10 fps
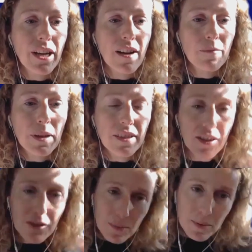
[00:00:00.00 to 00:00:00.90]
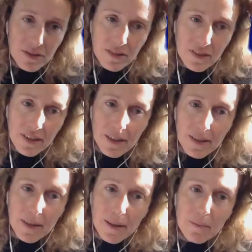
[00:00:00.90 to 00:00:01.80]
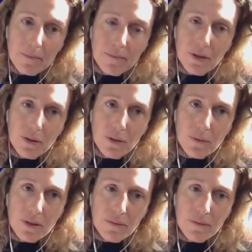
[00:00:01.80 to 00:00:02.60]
have Petri Knubben, who